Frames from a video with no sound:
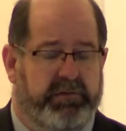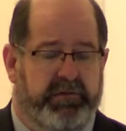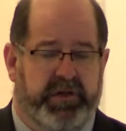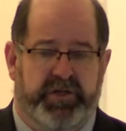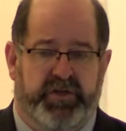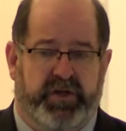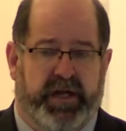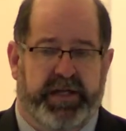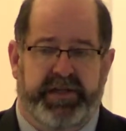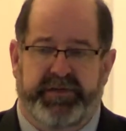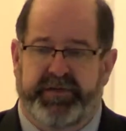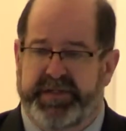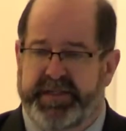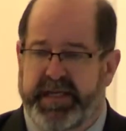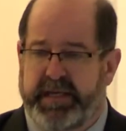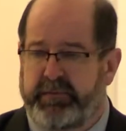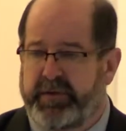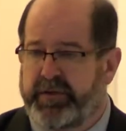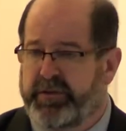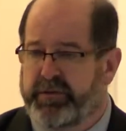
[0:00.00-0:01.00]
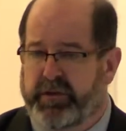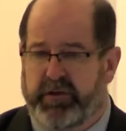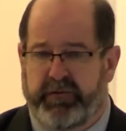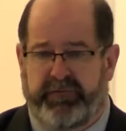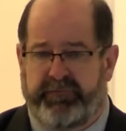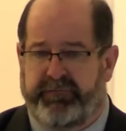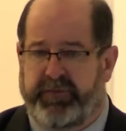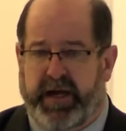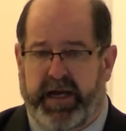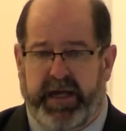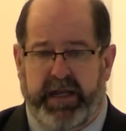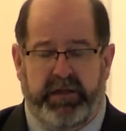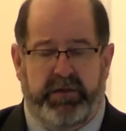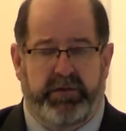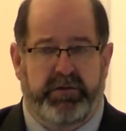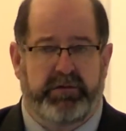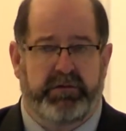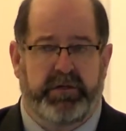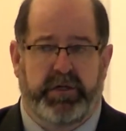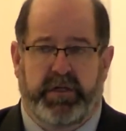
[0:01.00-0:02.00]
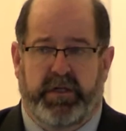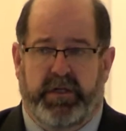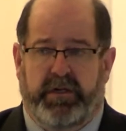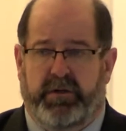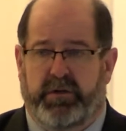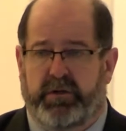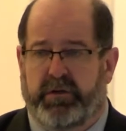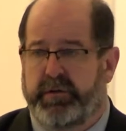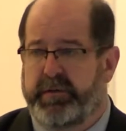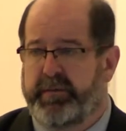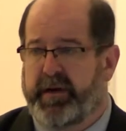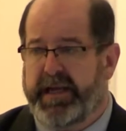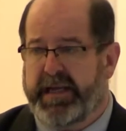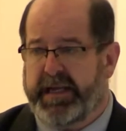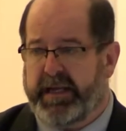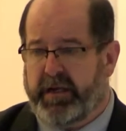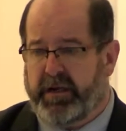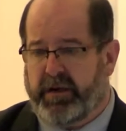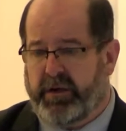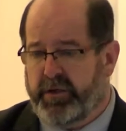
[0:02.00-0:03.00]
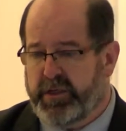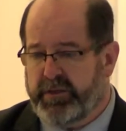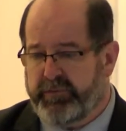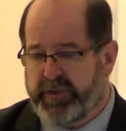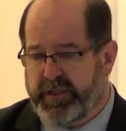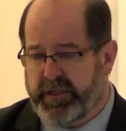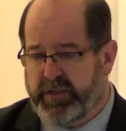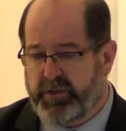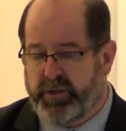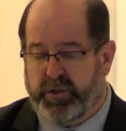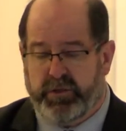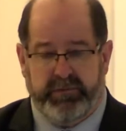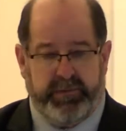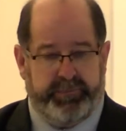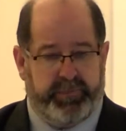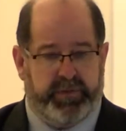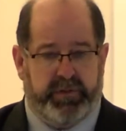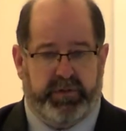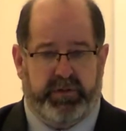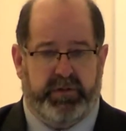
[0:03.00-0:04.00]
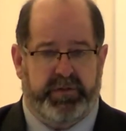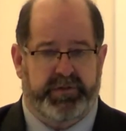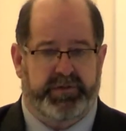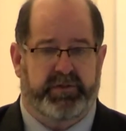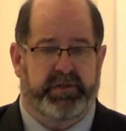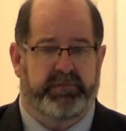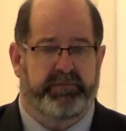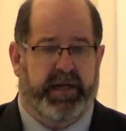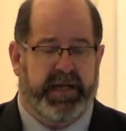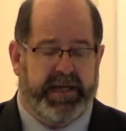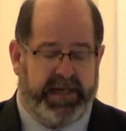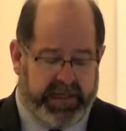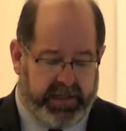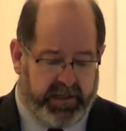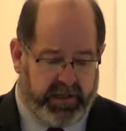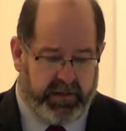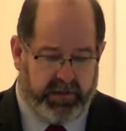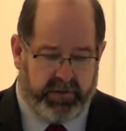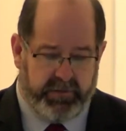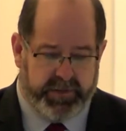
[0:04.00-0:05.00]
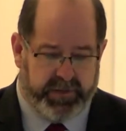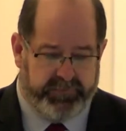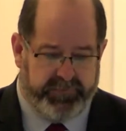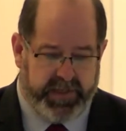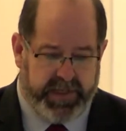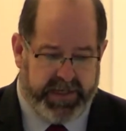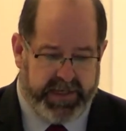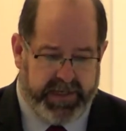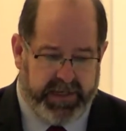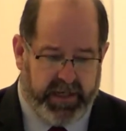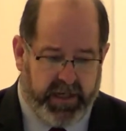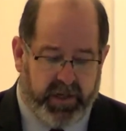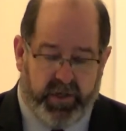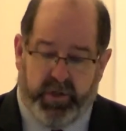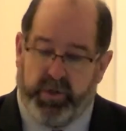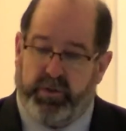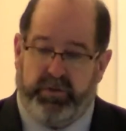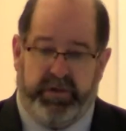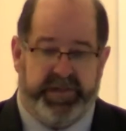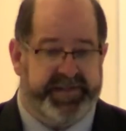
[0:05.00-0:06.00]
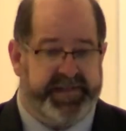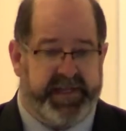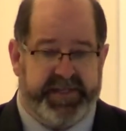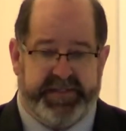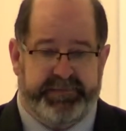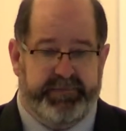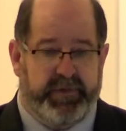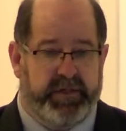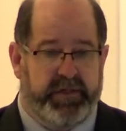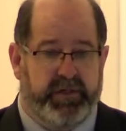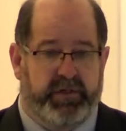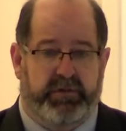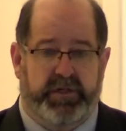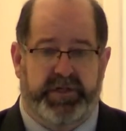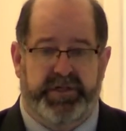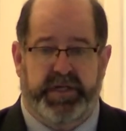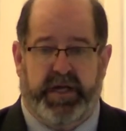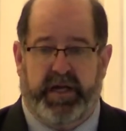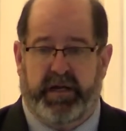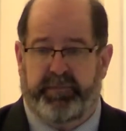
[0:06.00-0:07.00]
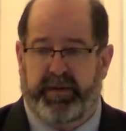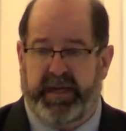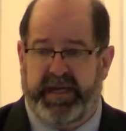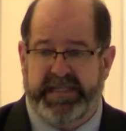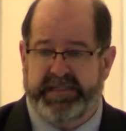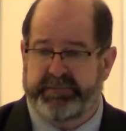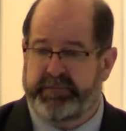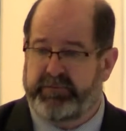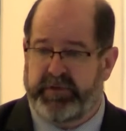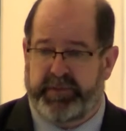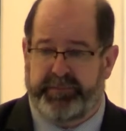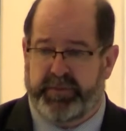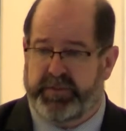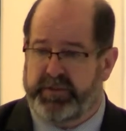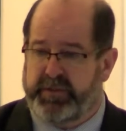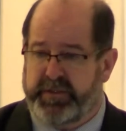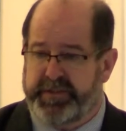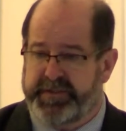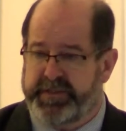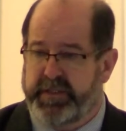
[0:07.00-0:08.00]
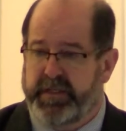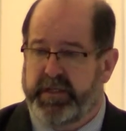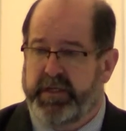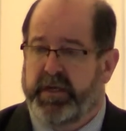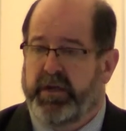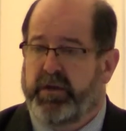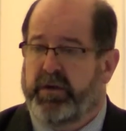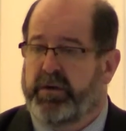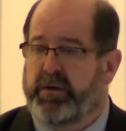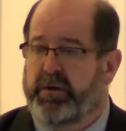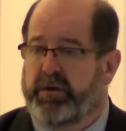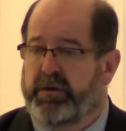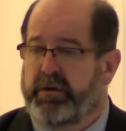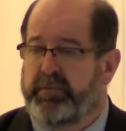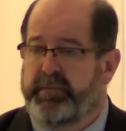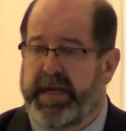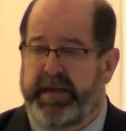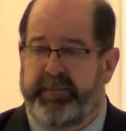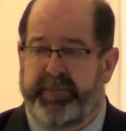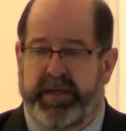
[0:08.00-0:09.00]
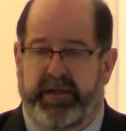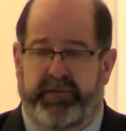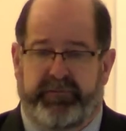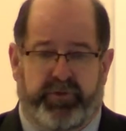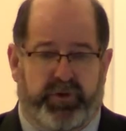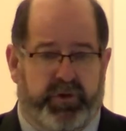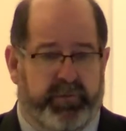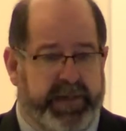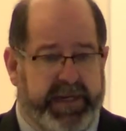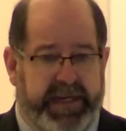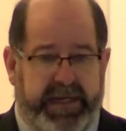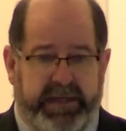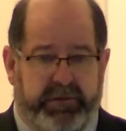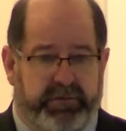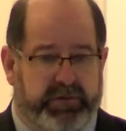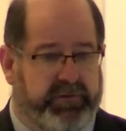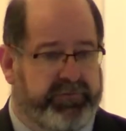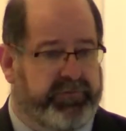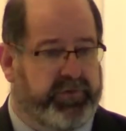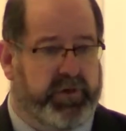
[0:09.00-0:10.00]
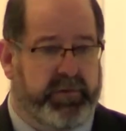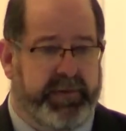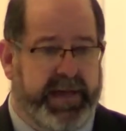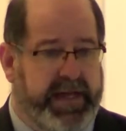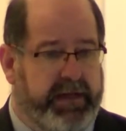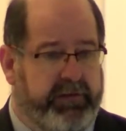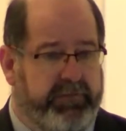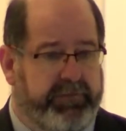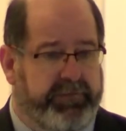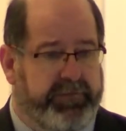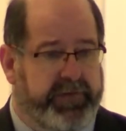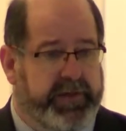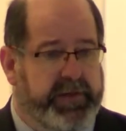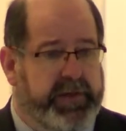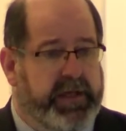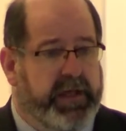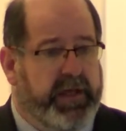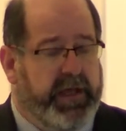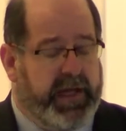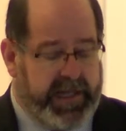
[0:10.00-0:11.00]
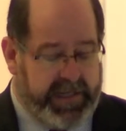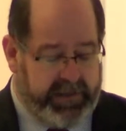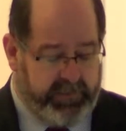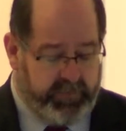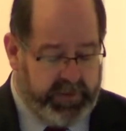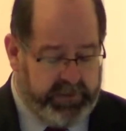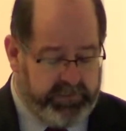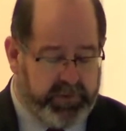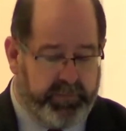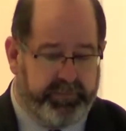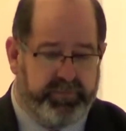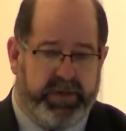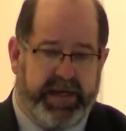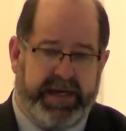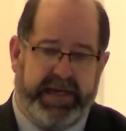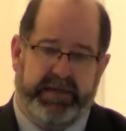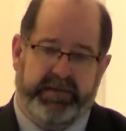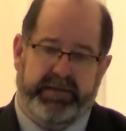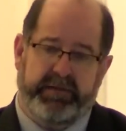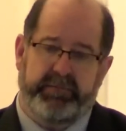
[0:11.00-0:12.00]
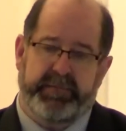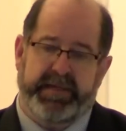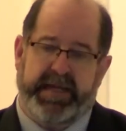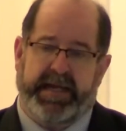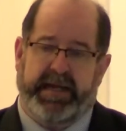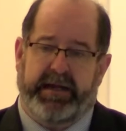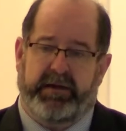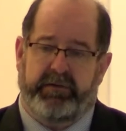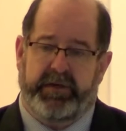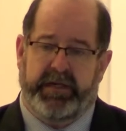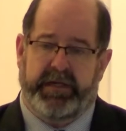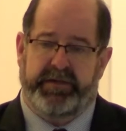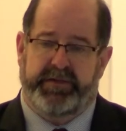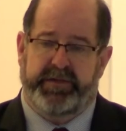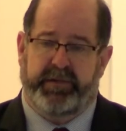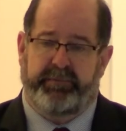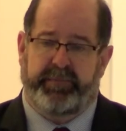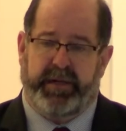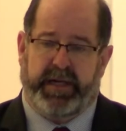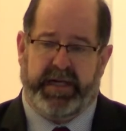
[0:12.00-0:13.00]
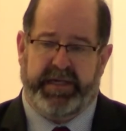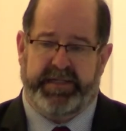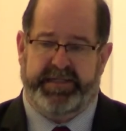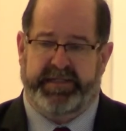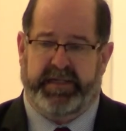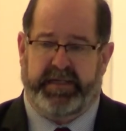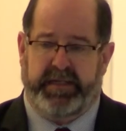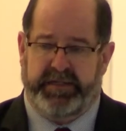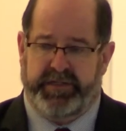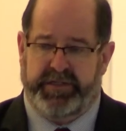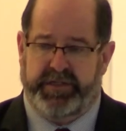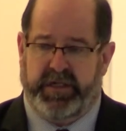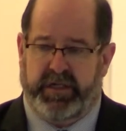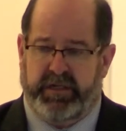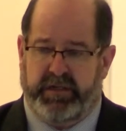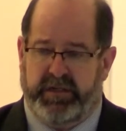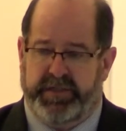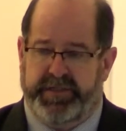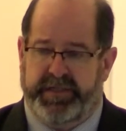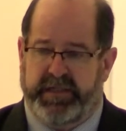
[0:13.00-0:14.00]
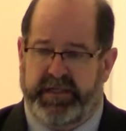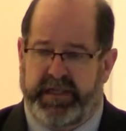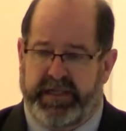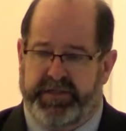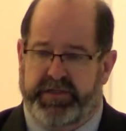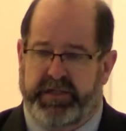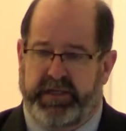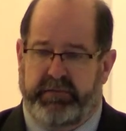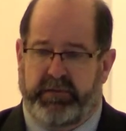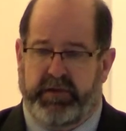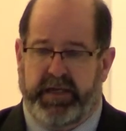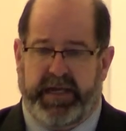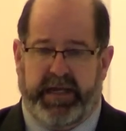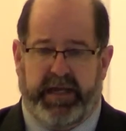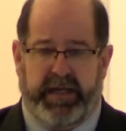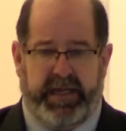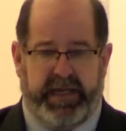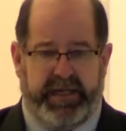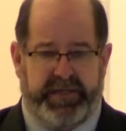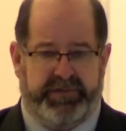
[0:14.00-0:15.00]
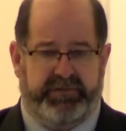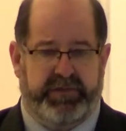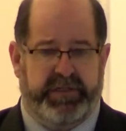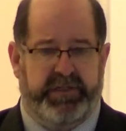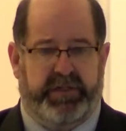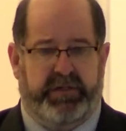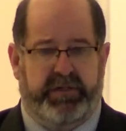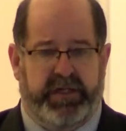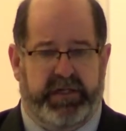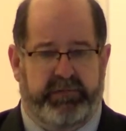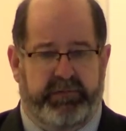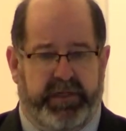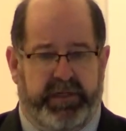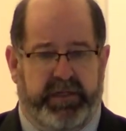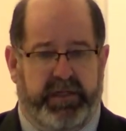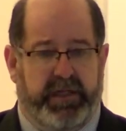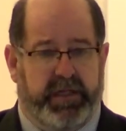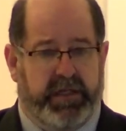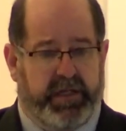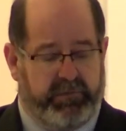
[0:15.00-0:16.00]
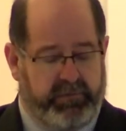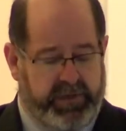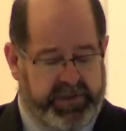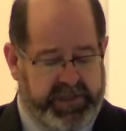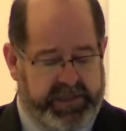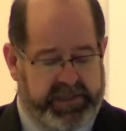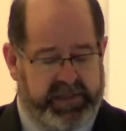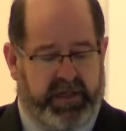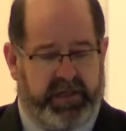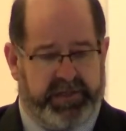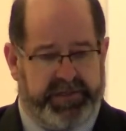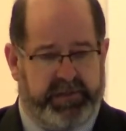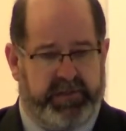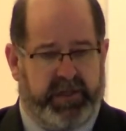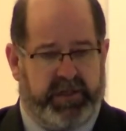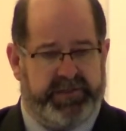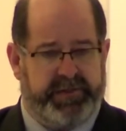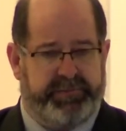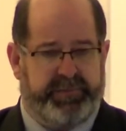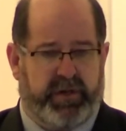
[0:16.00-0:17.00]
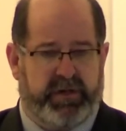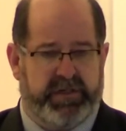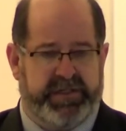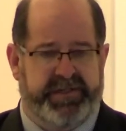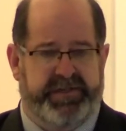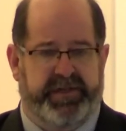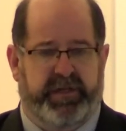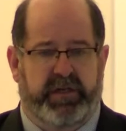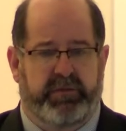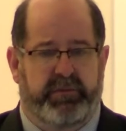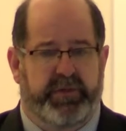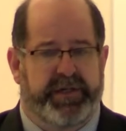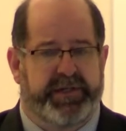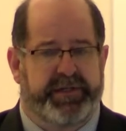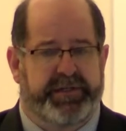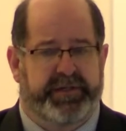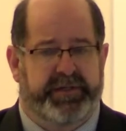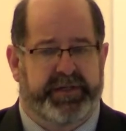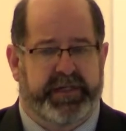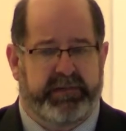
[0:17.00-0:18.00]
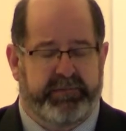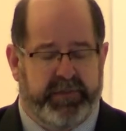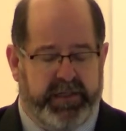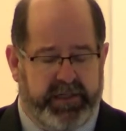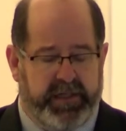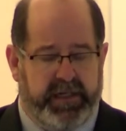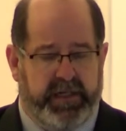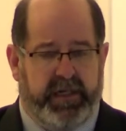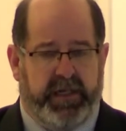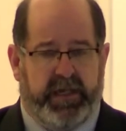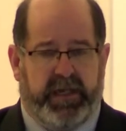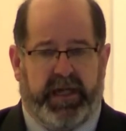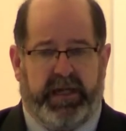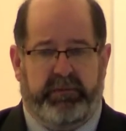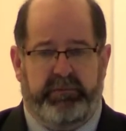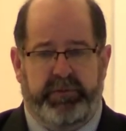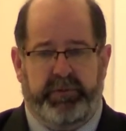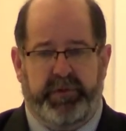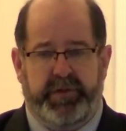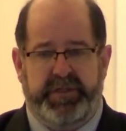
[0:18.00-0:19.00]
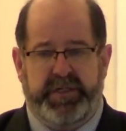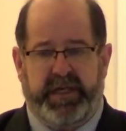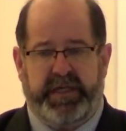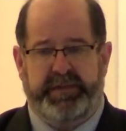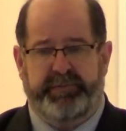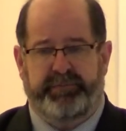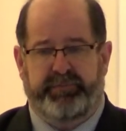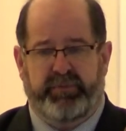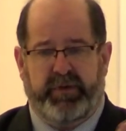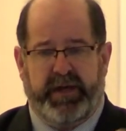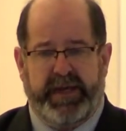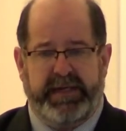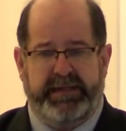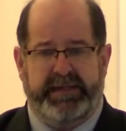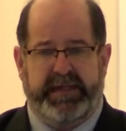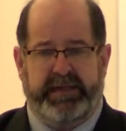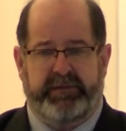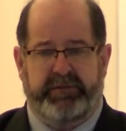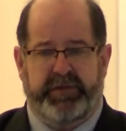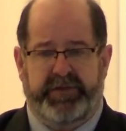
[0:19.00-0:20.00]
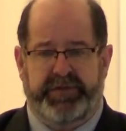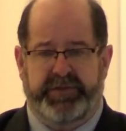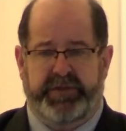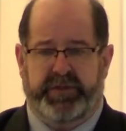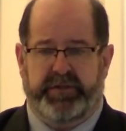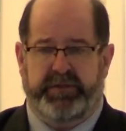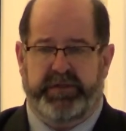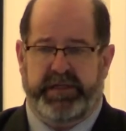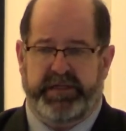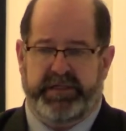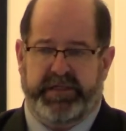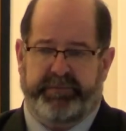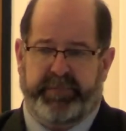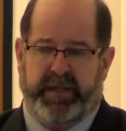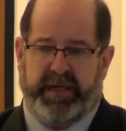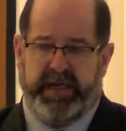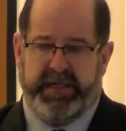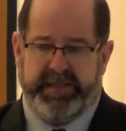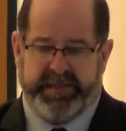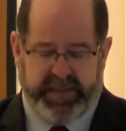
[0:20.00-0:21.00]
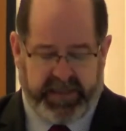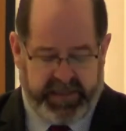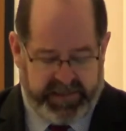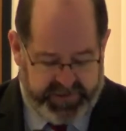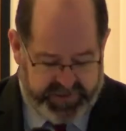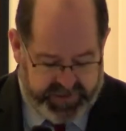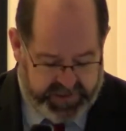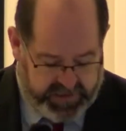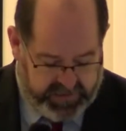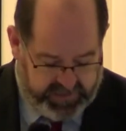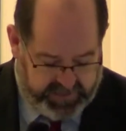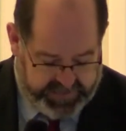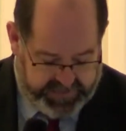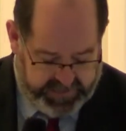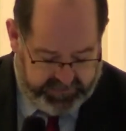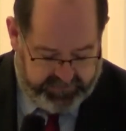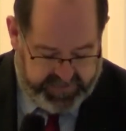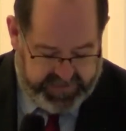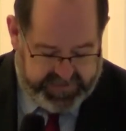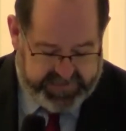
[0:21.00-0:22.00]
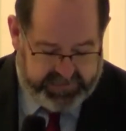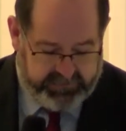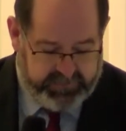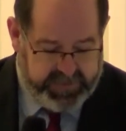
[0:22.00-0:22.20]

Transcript: transfer summary or a file, or we might get hold of a court report, or it might get hold of a core assessment or a child placement report, or maybe a Form E or a Form F. And we will break them down into bite-sized chunks. So literally we'll get a history document, which is lots of boxes on a Word document, and we will just break down the story into bite-sized chunks. The reason